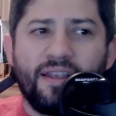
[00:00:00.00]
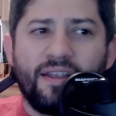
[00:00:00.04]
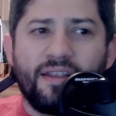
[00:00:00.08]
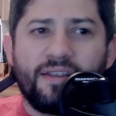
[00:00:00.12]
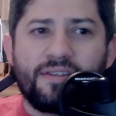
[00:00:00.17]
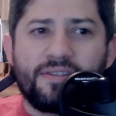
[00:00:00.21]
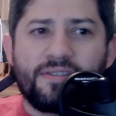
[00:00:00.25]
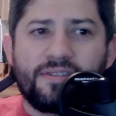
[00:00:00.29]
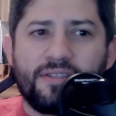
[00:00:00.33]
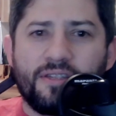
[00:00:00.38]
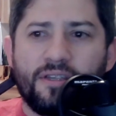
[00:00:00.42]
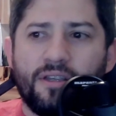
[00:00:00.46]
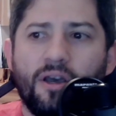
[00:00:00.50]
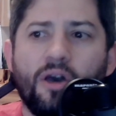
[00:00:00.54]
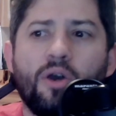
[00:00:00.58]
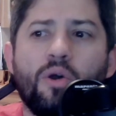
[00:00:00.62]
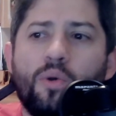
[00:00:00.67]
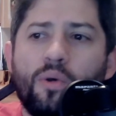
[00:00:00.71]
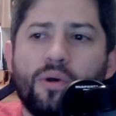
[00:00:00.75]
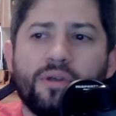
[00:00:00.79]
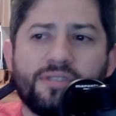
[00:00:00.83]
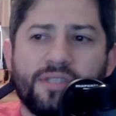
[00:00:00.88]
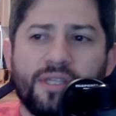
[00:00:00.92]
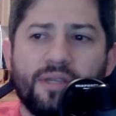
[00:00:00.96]
to,
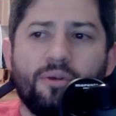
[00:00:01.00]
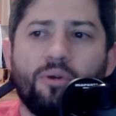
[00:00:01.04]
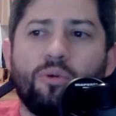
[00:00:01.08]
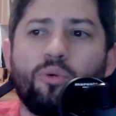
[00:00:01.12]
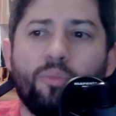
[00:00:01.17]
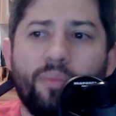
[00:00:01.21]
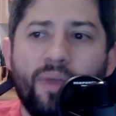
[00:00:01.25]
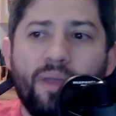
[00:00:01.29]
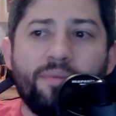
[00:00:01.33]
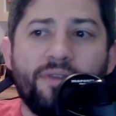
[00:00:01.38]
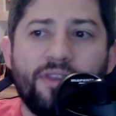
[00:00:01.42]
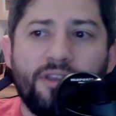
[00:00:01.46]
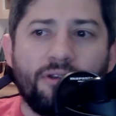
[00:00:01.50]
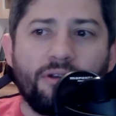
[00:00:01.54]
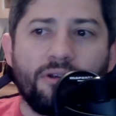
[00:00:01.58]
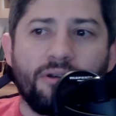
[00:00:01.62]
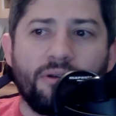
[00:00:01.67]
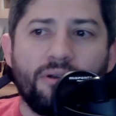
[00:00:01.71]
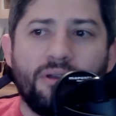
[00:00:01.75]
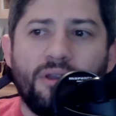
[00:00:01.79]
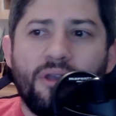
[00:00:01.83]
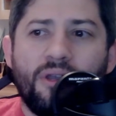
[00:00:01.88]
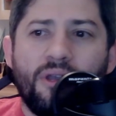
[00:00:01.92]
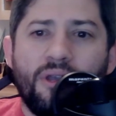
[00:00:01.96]
oh, it's like, well, maybe
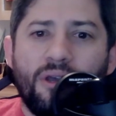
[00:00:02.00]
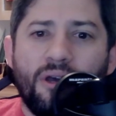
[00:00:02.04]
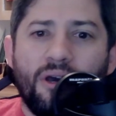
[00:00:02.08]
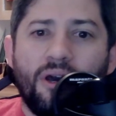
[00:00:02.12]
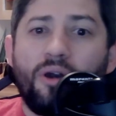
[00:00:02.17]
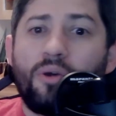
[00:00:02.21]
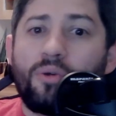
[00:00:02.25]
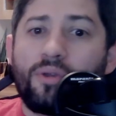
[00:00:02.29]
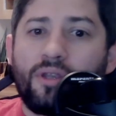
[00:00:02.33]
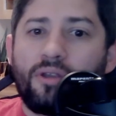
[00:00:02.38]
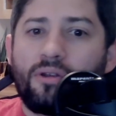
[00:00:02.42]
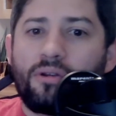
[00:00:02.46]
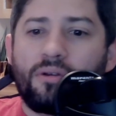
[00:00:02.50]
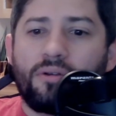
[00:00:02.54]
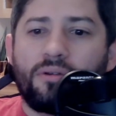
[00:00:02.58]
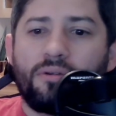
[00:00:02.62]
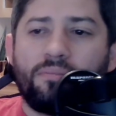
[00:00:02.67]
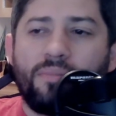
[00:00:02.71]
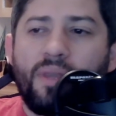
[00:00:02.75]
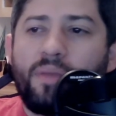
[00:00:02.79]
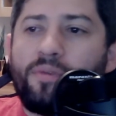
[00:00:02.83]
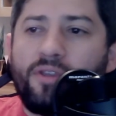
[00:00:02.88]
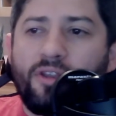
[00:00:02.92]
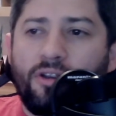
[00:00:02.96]
you're oh you're
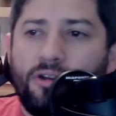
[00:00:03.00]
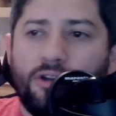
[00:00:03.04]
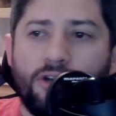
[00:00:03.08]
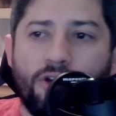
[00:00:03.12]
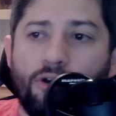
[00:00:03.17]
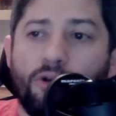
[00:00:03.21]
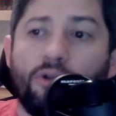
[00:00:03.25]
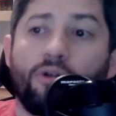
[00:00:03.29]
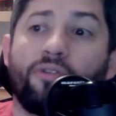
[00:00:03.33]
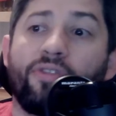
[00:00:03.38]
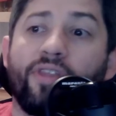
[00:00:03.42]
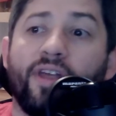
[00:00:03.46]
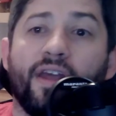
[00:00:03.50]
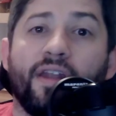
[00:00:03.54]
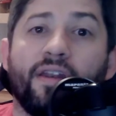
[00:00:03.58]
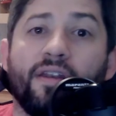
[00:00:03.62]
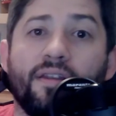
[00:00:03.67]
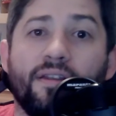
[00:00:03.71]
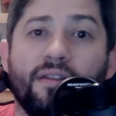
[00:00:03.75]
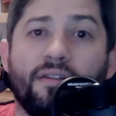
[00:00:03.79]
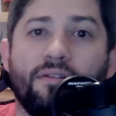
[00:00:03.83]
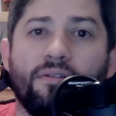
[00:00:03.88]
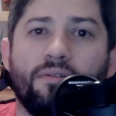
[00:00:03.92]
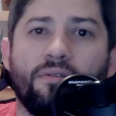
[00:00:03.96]
maybe you're a girl then,
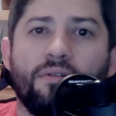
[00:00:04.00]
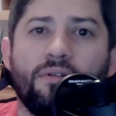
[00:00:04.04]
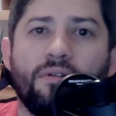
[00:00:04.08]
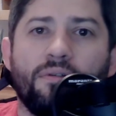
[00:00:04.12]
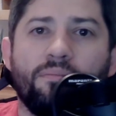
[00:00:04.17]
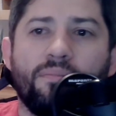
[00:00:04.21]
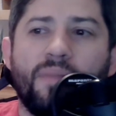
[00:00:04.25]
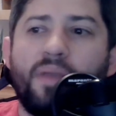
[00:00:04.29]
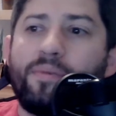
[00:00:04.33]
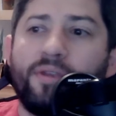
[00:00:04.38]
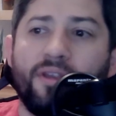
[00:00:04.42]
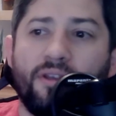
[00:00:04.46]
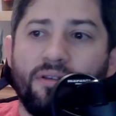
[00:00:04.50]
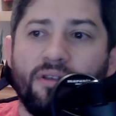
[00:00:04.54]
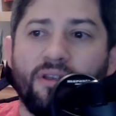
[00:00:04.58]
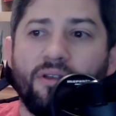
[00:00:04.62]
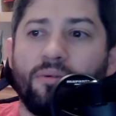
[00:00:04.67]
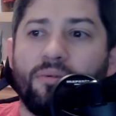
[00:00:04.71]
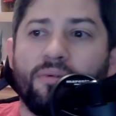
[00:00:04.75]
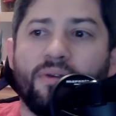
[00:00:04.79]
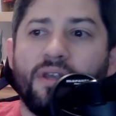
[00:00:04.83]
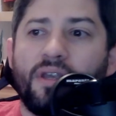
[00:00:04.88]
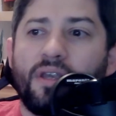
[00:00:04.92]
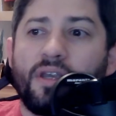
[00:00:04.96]
maybe, you
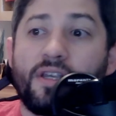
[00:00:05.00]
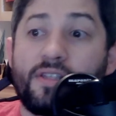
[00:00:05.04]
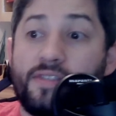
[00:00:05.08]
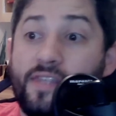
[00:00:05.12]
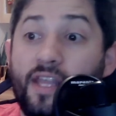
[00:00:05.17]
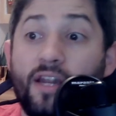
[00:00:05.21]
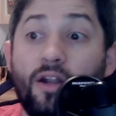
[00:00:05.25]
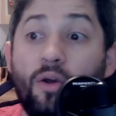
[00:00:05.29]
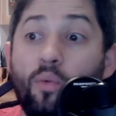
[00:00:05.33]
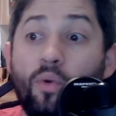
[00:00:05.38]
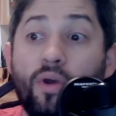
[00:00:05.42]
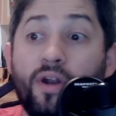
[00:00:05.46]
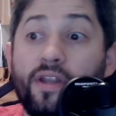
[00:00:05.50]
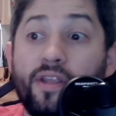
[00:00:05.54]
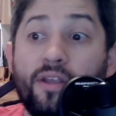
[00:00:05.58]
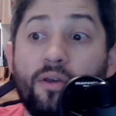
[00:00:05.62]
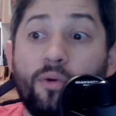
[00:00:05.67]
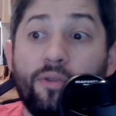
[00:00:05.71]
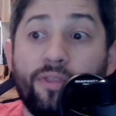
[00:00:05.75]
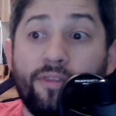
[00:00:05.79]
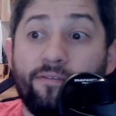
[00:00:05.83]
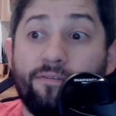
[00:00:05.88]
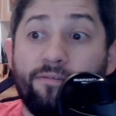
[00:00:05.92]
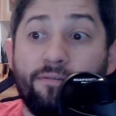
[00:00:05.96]
know, because they don't want to deal
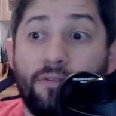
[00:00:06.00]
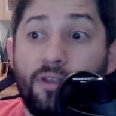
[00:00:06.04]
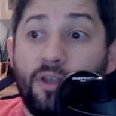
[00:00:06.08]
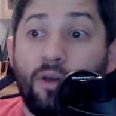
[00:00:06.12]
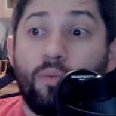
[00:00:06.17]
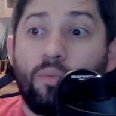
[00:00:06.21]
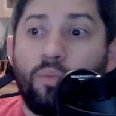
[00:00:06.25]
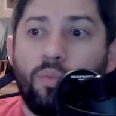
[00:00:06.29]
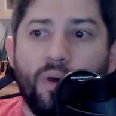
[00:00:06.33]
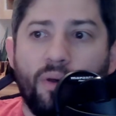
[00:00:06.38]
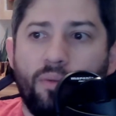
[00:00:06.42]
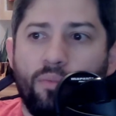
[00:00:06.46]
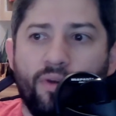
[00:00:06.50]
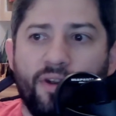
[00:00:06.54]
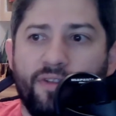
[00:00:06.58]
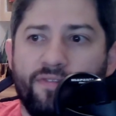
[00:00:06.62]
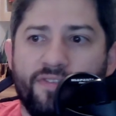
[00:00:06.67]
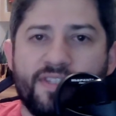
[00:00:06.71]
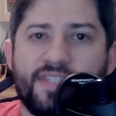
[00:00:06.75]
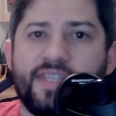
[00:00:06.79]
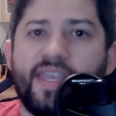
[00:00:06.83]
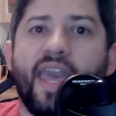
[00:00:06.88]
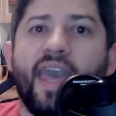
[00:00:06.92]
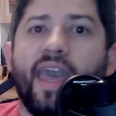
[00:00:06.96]
with the, you know, what what if
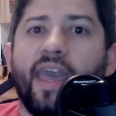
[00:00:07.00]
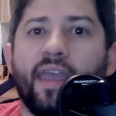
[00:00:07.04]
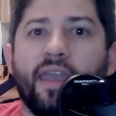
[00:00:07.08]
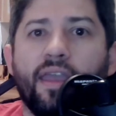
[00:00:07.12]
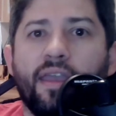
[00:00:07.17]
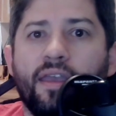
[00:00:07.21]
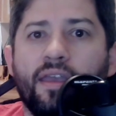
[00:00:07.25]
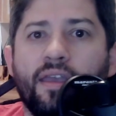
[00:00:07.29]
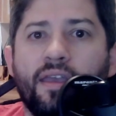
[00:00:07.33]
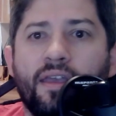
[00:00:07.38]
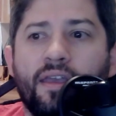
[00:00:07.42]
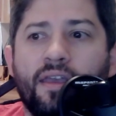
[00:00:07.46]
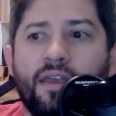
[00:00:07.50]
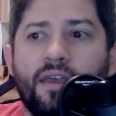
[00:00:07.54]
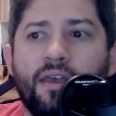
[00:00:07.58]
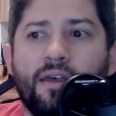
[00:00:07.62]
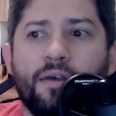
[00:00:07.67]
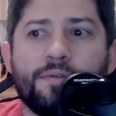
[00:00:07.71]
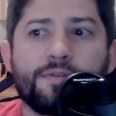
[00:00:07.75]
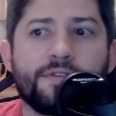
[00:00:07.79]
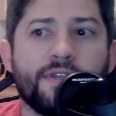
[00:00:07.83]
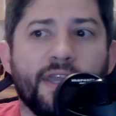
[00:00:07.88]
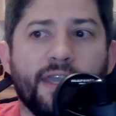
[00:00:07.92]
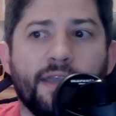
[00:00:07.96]
he's gay?
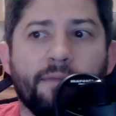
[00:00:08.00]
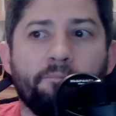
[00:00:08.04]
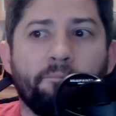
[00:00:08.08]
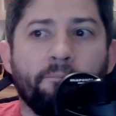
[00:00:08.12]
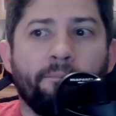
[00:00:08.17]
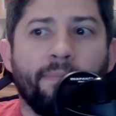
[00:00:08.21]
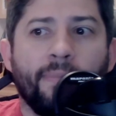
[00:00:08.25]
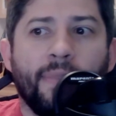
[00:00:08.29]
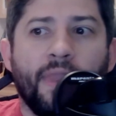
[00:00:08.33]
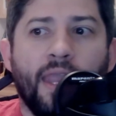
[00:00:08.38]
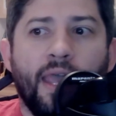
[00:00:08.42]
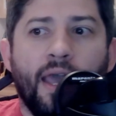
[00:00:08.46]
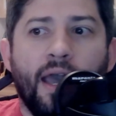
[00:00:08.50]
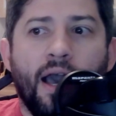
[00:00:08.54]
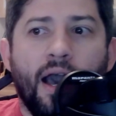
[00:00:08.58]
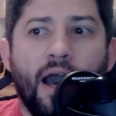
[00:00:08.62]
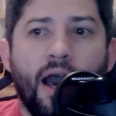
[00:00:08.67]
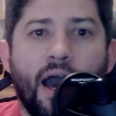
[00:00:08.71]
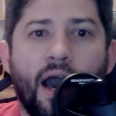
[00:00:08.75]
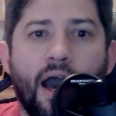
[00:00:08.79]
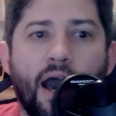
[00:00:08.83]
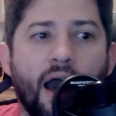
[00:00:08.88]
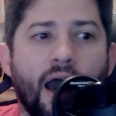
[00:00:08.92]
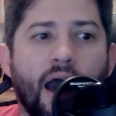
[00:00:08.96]
It's like,
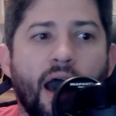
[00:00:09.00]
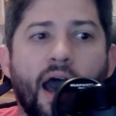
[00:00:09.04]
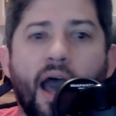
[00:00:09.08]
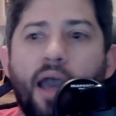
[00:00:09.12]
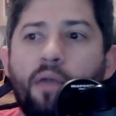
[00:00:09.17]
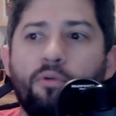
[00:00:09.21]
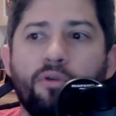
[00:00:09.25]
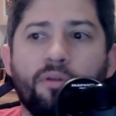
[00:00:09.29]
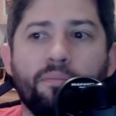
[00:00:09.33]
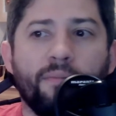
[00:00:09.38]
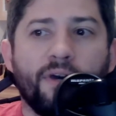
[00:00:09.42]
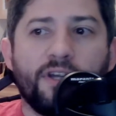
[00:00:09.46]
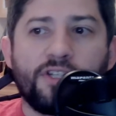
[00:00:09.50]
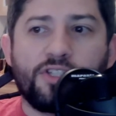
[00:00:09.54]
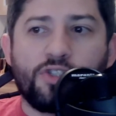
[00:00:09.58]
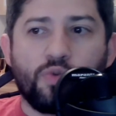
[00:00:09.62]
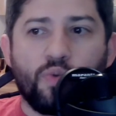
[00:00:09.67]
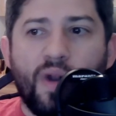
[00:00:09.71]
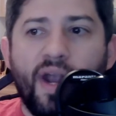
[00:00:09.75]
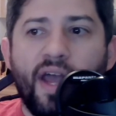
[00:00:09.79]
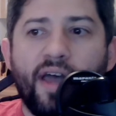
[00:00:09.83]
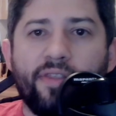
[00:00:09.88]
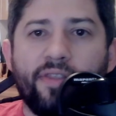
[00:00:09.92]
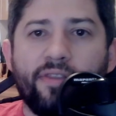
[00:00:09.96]
I would much
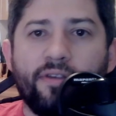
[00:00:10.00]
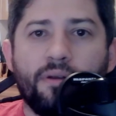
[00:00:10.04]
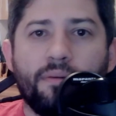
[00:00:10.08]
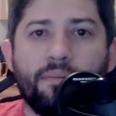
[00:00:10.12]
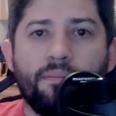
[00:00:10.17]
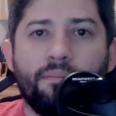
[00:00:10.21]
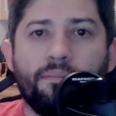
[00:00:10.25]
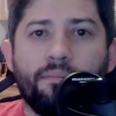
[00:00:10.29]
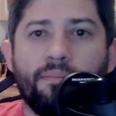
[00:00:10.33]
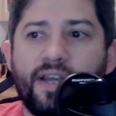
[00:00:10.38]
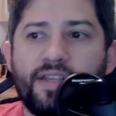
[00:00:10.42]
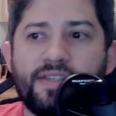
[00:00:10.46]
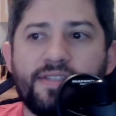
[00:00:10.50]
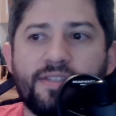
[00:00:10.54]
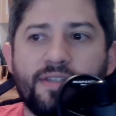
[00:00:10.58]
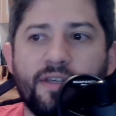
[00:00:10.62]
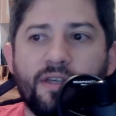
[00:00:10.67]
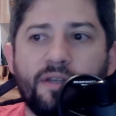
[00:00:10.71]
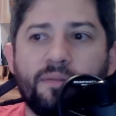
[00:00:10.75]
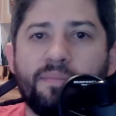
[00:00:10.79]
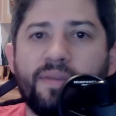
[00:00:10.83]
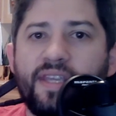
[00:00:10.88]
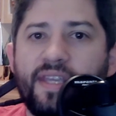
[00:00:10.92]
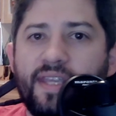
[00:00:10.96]
rather my
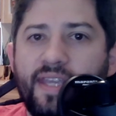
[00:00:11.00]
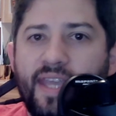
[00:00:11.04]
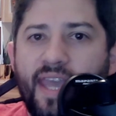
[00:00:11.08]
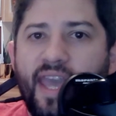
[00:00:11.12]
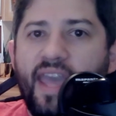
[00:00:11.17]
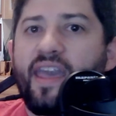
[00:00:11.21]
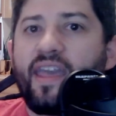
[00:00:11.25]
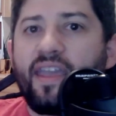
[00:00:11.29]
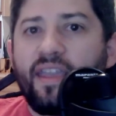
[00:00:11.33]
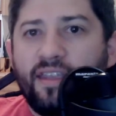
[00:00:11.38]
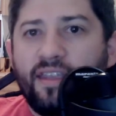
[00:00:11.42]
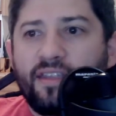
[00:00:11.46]
son be gay